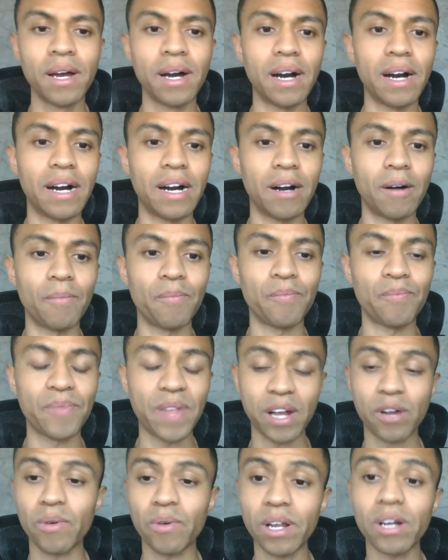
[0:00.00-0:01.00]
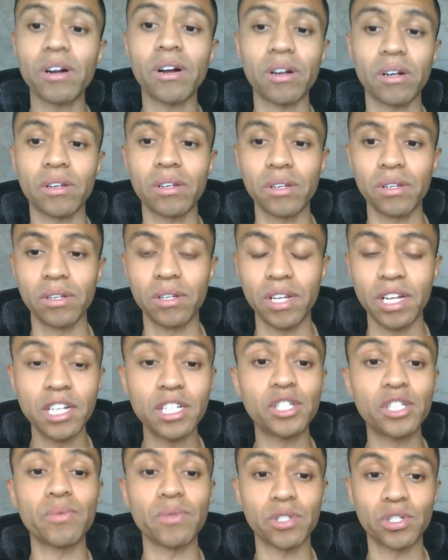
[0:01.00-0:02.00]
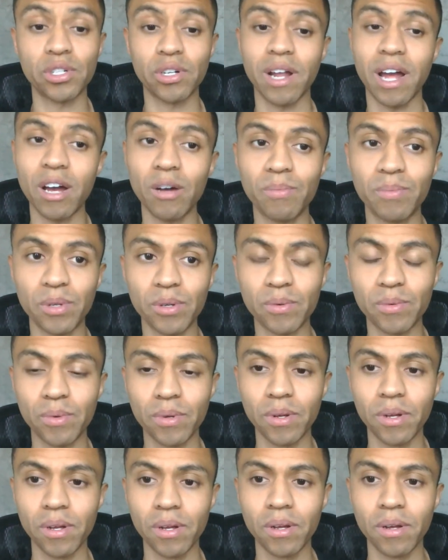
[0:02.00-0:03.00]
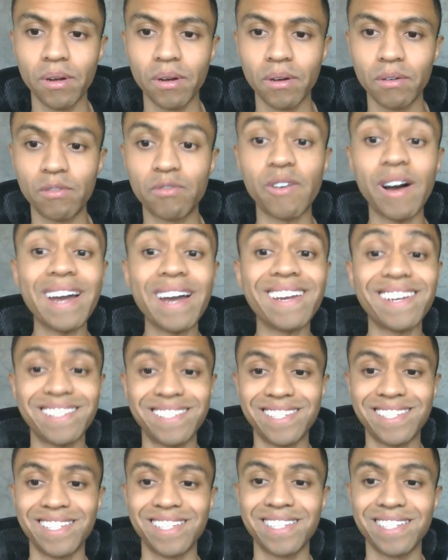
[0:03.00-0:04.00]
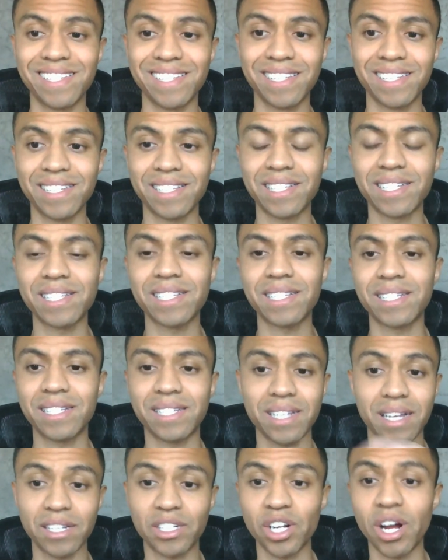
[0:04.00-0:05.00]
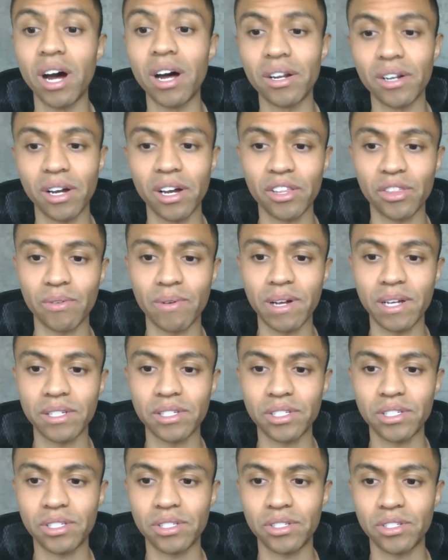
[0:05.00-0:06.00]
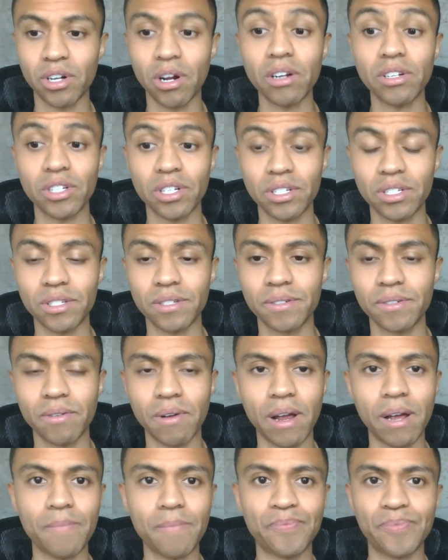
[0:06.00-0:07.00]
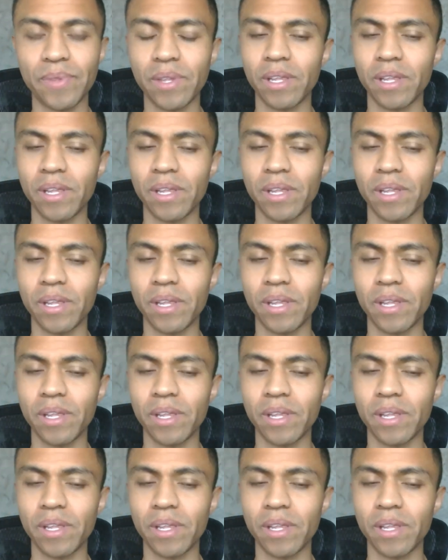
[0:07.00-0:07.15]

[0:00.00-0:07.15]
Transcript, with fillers: Um, that credit card issuer should help you fight such unauthorized charges, right?